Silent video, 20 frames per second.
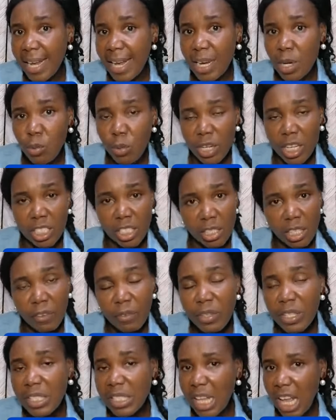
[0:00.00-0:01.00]
end with the
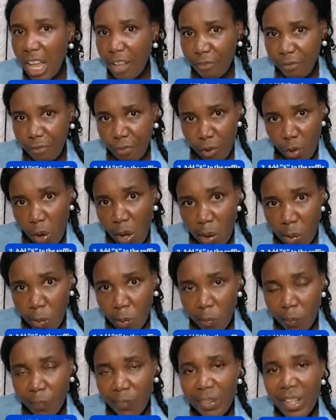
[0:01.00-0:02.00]
suffix
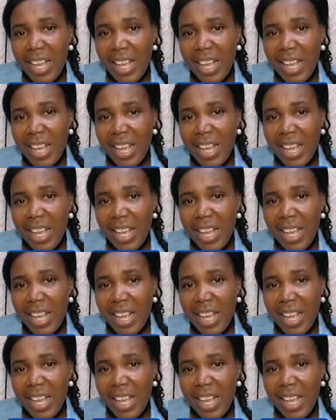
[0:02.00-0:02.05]
ful.